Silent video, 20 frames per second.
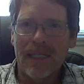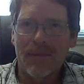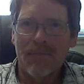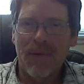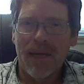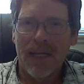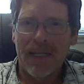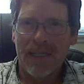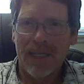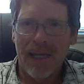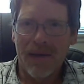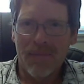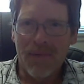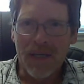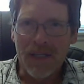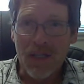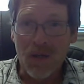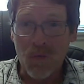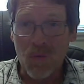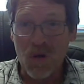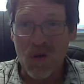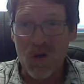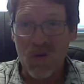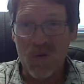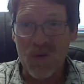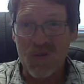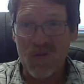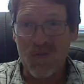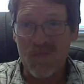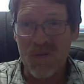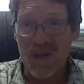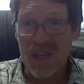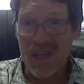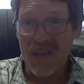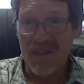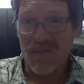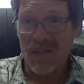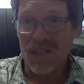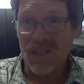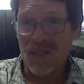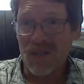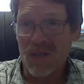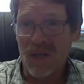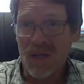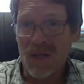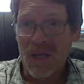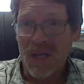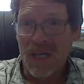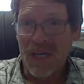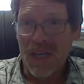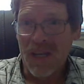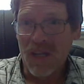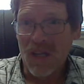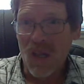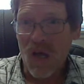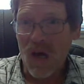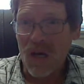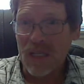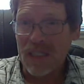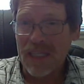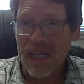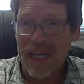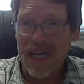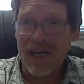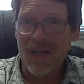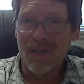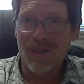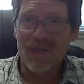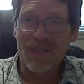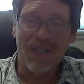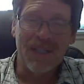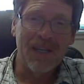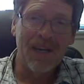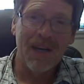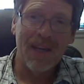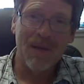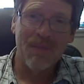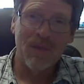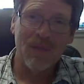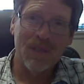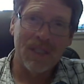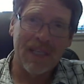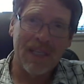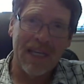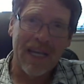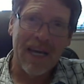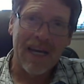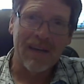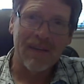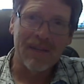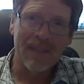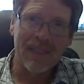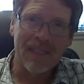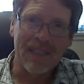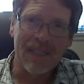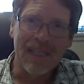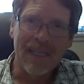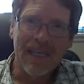pandemic that we're going through, many of us are kind of locked down and not able to get out